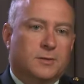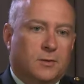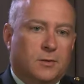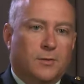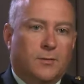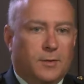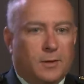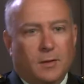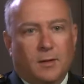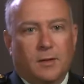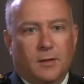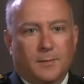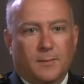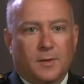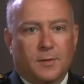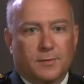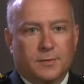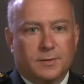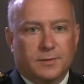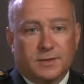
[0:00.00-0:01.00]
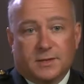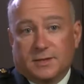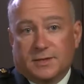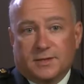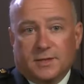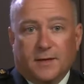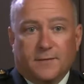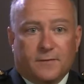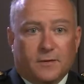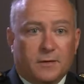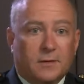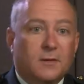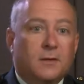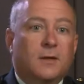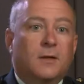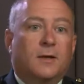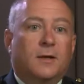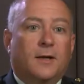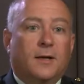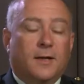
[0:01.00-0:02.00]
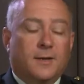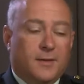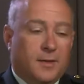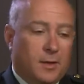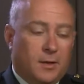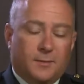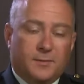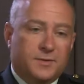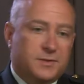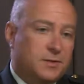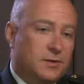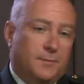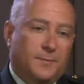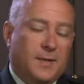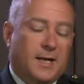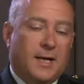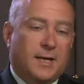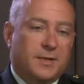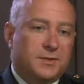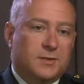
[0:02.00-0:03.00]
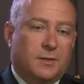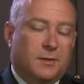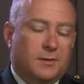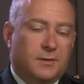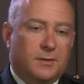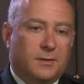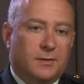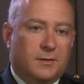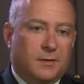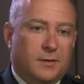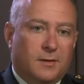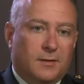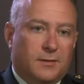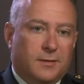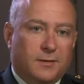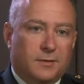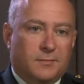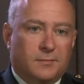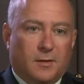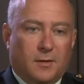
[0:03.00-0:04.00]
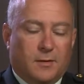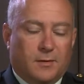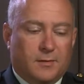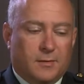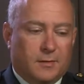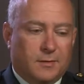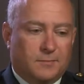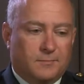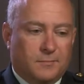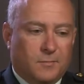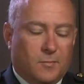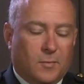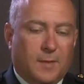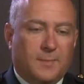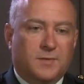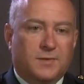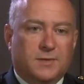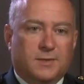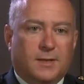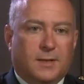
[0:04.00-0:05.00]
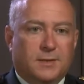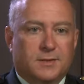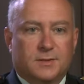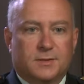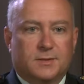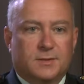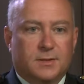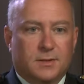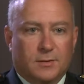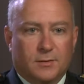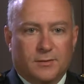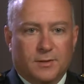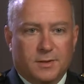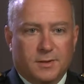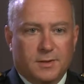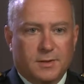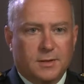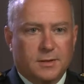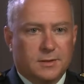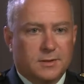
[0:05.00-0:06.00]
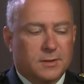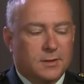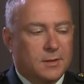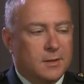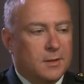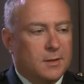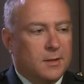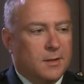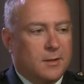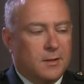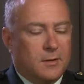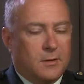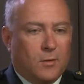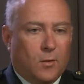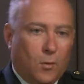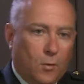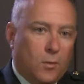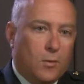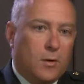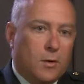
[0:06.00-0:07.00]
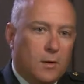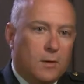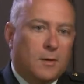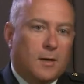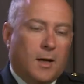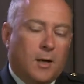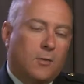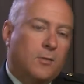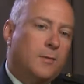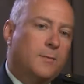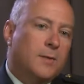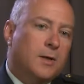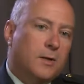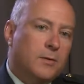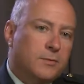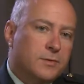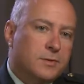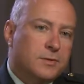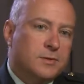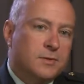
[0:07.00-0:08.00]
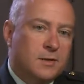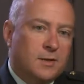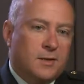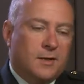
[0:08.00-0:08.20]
are going on about the C7, and then I'll still pass all the weapons tests, the TOETs. Or how about